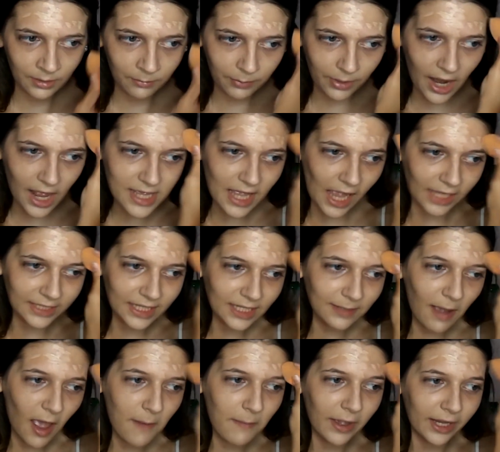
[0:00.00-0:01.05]
But I guess like
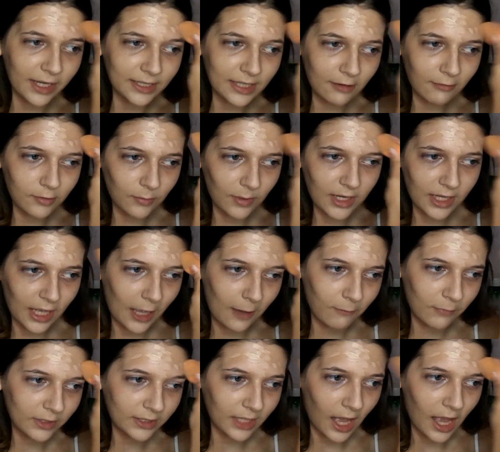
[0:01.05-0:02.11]
my biggest thing was when
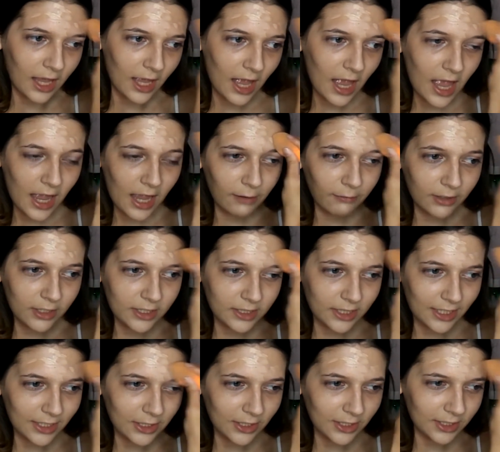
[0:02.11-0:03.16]
Kim was like, we're
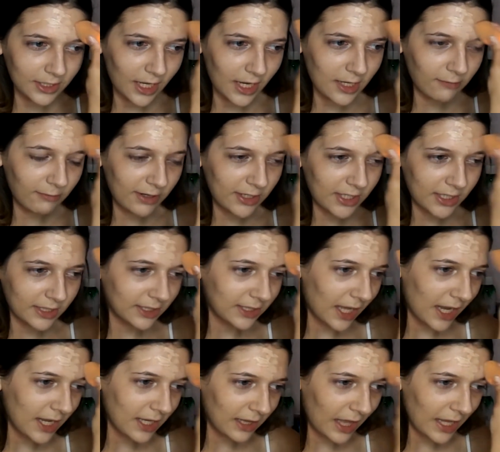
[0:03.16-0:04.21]
sisters, like we just
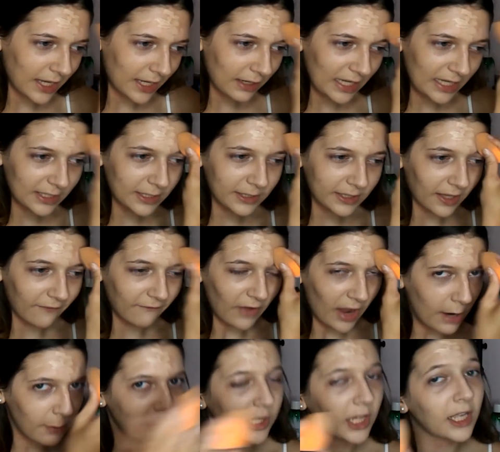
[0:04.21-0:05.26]
say, like it was a
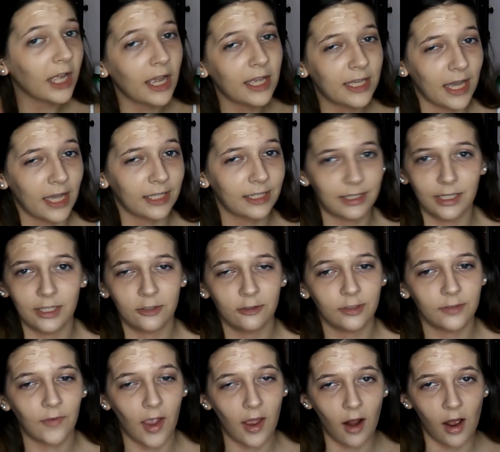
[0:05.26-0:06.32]
fight, which like I get,
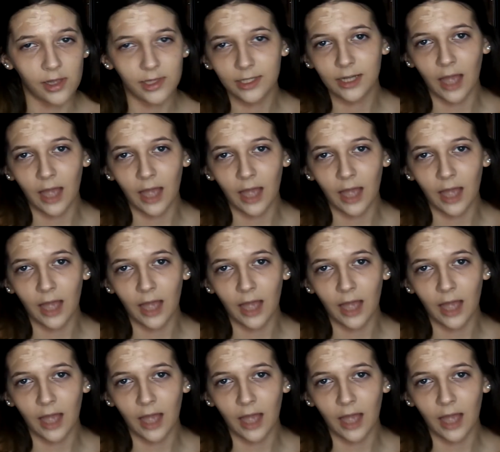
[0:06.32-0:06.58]
sisters fight all the